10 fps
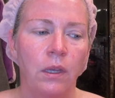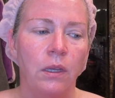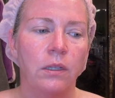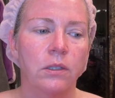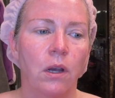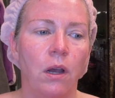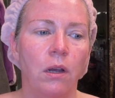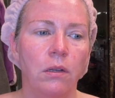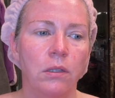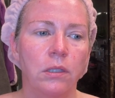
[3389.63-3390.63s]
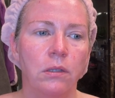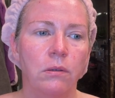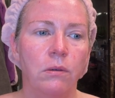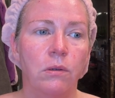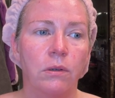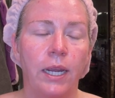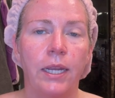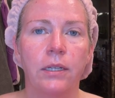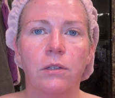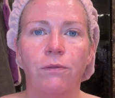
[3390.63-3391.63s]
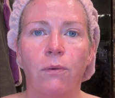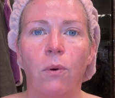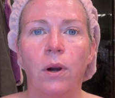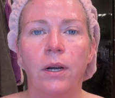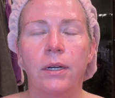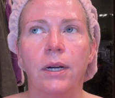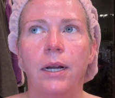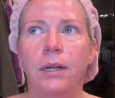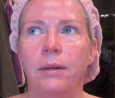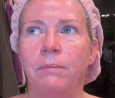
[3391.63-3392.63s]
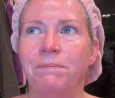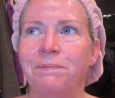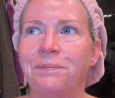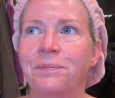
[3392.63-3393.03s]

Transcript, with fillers: It's also great for um,